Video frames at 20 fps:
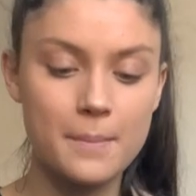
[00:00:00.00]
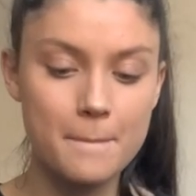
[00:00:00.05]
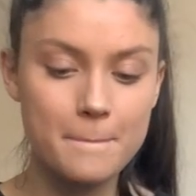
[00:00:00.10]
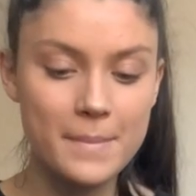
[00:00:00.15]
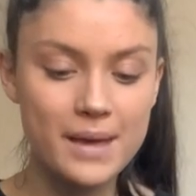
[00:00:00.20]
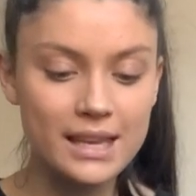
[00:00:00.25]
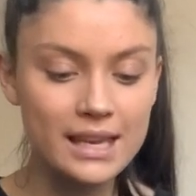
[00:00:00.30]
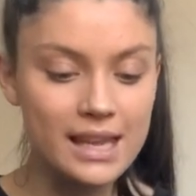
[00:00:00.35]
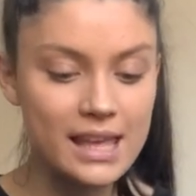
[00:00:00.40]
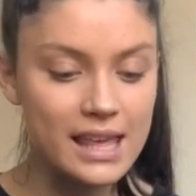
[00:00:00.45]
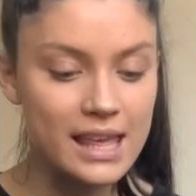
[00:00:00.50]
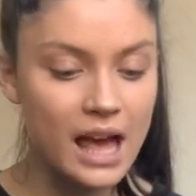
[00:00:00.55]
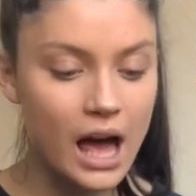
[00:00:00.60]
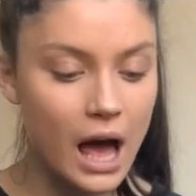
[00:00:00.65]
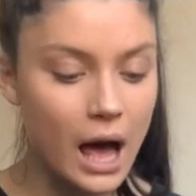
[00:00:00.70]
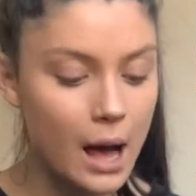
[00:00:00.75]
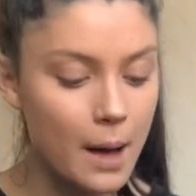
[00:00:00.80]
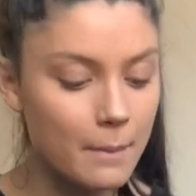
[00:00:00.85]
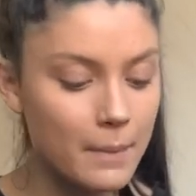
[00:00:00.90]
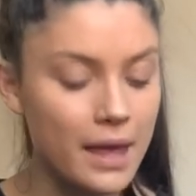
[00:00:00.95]
mini
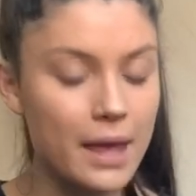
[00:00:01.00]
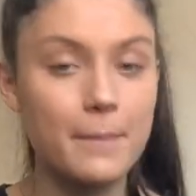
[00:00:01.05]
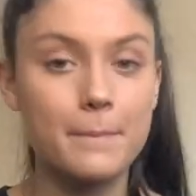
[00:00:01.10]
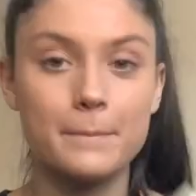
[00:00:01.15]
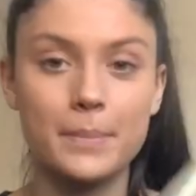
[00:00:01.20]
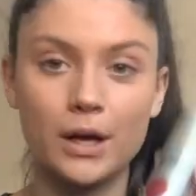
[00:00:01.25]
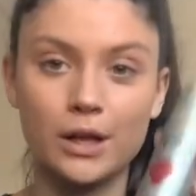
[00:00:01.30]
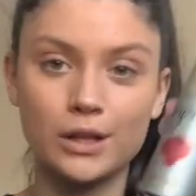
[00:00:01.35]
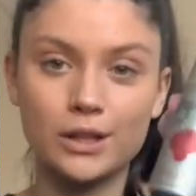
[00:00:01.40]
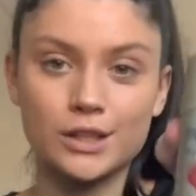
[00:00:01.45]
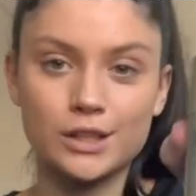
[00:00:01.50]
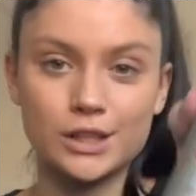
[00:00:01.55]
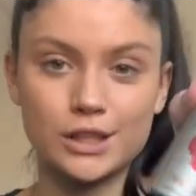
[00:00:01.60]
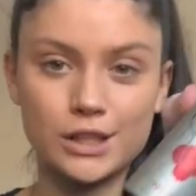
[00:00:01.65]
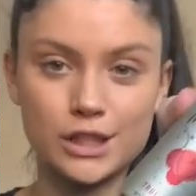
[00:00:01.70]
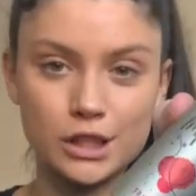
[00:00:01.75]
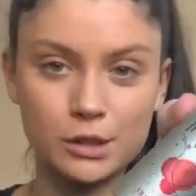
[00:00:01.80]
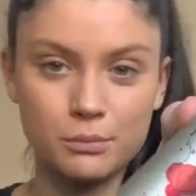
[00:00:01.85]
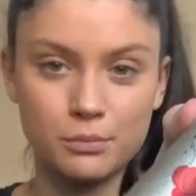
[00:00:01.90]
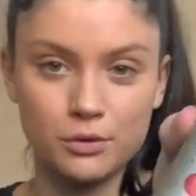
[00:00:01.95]
impulse
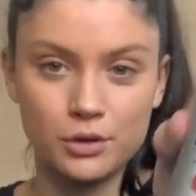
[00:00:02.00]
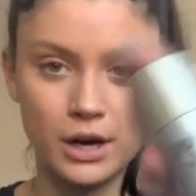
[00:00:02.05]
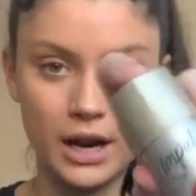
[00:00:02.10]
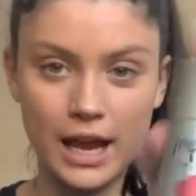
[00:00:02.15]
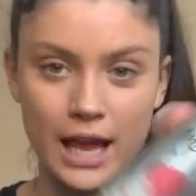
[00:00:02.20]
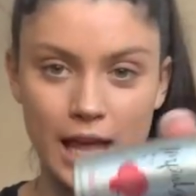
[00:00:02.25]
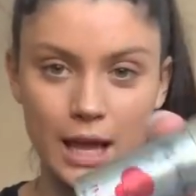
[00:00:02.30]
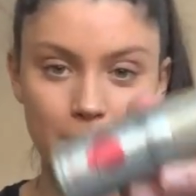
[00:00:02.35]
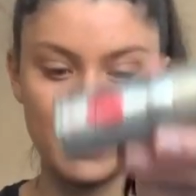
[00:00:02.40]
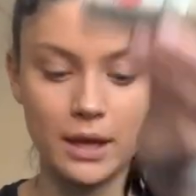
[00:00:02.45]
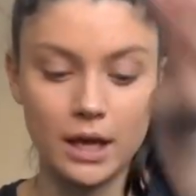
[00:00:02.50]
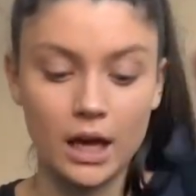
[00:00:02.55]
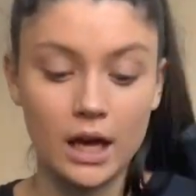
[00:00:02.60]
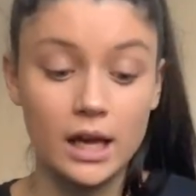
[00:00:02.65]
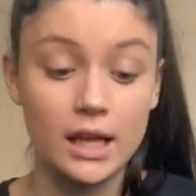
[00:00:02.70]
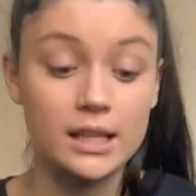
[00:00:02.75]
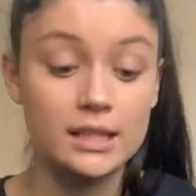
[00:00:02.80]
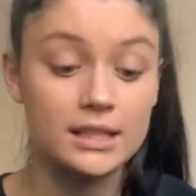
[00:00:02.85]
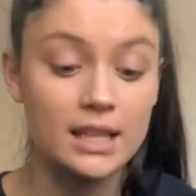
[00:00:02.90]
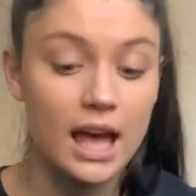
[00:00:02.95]
spray,
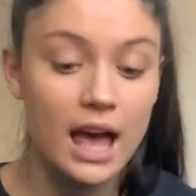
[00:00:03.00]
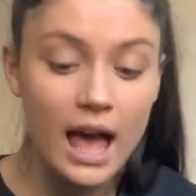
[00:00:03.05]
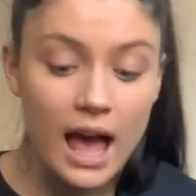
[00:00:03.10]
because